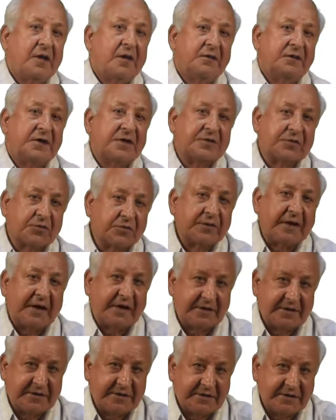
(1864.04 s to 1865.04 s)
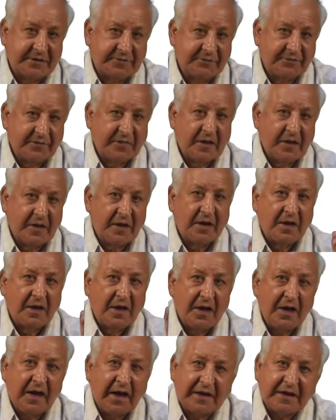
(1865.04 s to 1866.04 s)
the students,
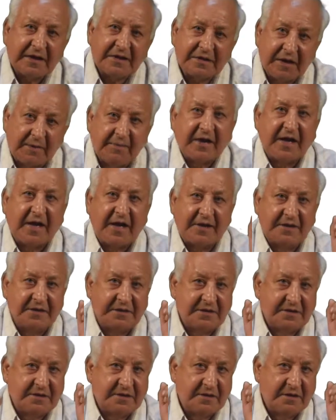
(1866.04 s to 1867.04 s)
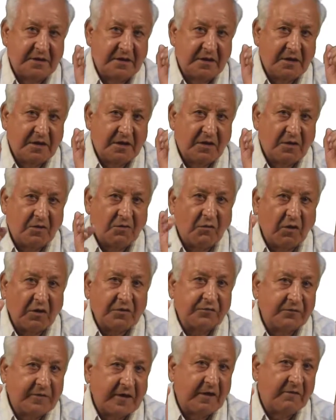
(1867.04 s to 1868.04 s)
let us summarize
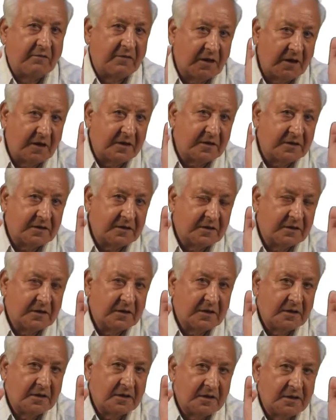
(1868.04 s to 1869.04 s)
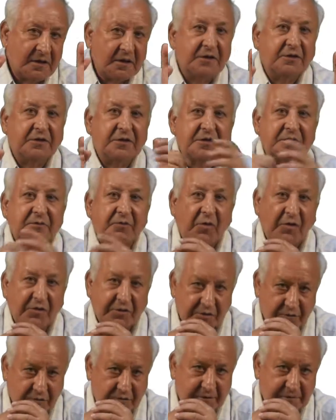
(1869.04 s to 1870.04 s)
what we have learned in this
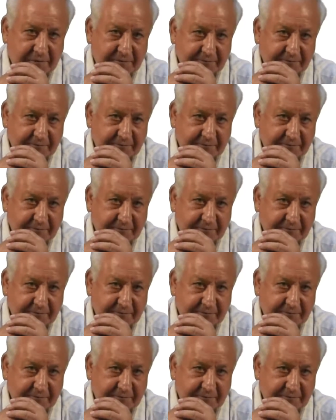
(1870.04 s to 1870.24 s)
module.